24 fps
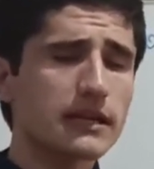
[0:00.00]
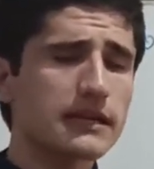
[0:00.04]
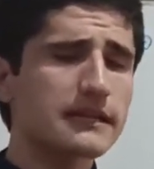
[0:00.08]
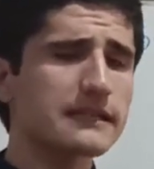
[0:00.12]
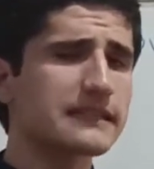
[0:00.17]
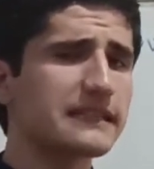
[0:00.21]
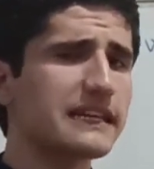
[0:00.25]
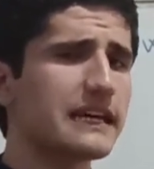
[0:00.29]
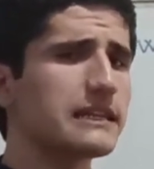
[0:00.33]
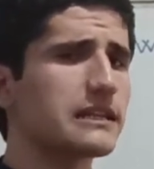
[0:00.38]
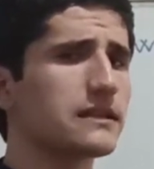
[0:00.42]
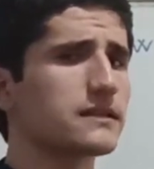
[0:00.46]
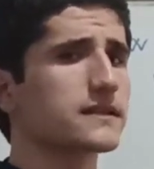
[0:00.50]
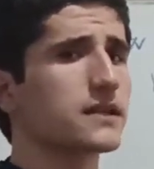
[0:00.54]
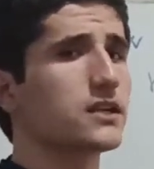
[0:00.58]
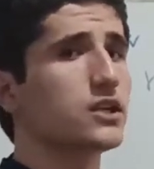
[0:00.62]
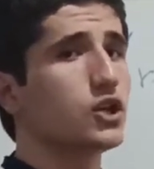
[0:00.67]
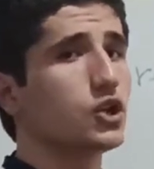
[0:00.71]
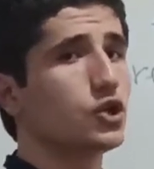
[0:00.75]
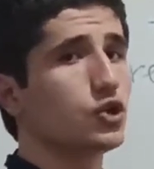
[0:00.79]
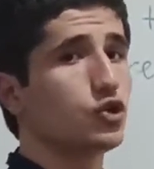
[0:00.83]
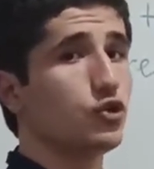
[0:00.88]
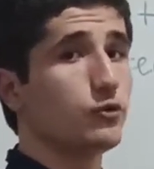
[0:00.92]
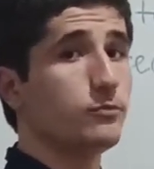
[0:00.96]
channels
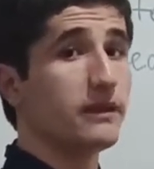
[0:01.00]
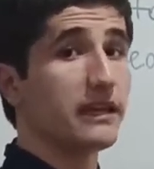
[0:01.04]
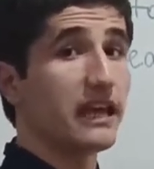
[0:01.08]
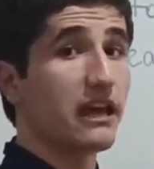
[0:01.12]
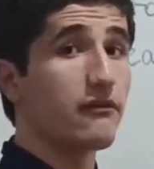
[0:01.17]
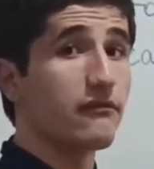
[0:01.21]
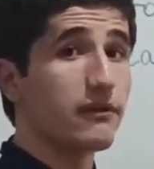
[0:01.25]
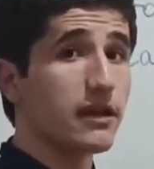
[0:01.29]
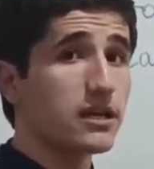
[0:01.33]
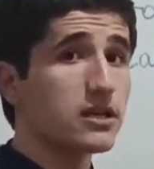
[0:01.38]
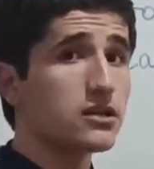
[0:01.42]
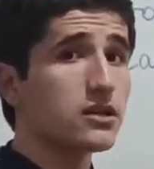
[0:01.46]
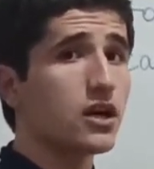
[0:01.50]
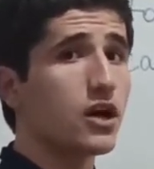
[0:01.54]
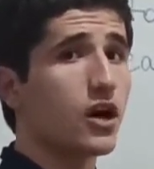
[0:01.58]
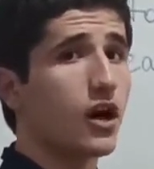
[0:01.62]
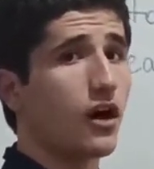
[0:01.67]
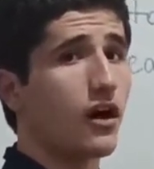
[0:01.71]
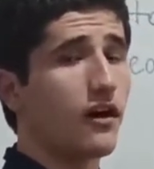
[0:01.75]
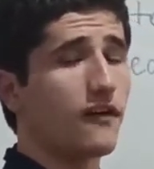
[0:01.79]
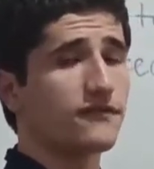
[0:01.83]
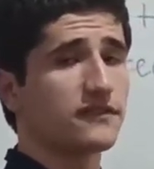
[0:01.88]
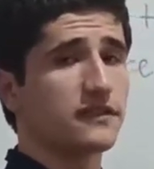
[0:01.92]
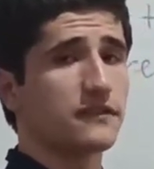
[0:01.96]
to be aware
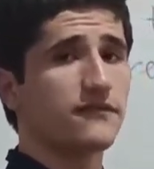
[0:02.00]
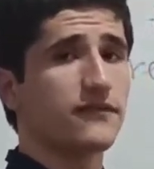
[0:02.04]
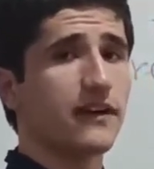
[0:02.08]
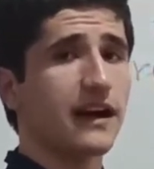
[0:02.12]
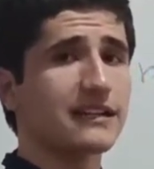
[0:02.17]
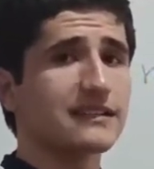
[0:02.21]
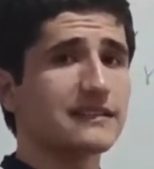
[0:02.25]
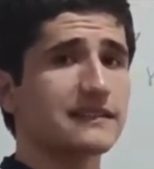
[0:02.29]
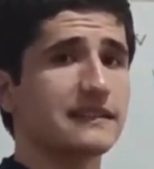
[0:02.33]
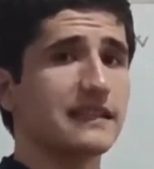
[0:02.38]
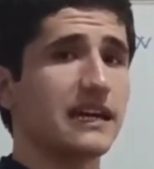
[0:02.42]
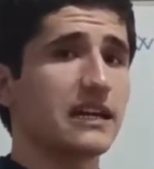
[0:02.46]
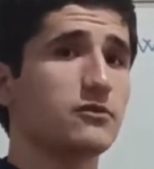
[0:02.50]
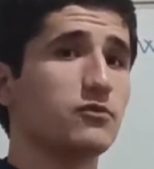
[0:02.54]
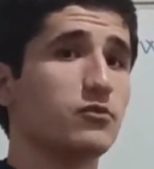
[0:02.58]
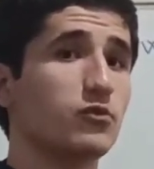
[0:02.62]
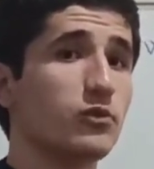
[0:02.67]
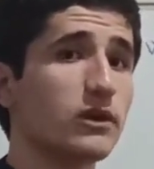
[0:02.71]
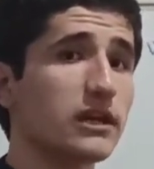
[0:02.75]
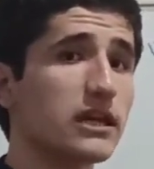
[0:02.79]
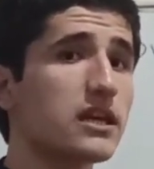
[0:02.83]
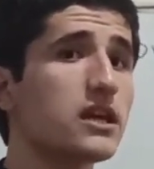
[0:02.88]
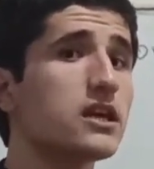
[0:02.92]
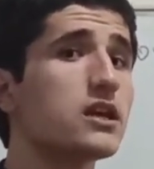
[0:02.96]
of the facts that
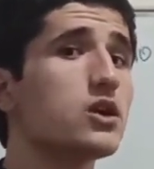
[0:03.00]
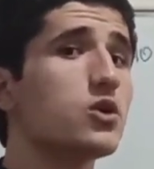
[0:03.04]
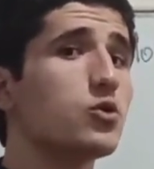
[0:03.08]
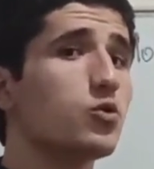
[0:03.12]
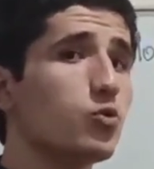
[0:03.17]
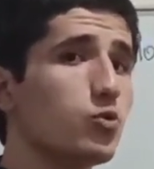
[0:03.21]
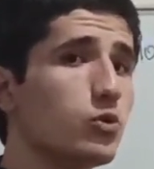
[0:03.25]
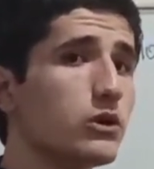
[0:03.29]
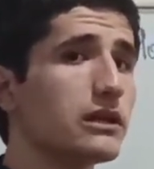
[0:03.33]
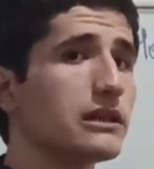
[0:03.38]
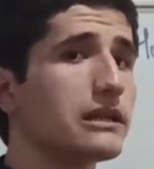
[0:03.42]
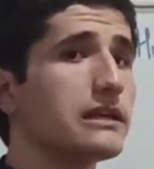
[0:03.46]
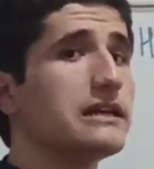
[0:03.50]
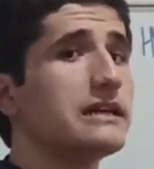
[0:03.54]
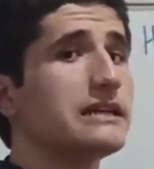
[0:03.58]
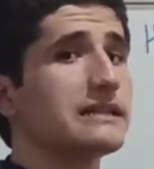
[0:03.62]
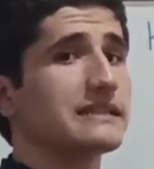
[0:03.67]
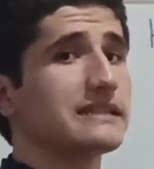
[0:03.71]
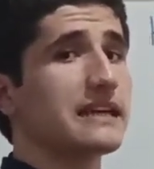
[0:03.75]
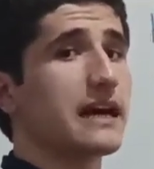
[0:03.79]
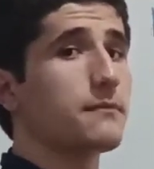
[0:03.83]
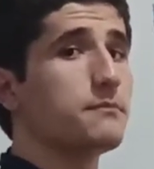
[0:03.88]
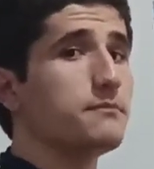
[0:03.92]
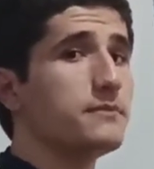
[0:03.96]
we will
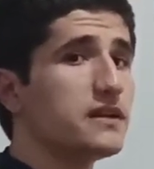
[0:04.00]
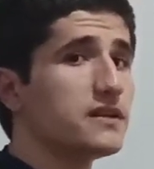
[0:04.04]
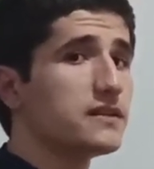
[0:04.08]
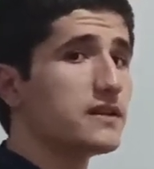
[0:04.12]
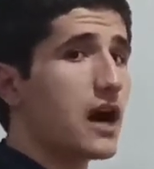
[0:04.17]
submit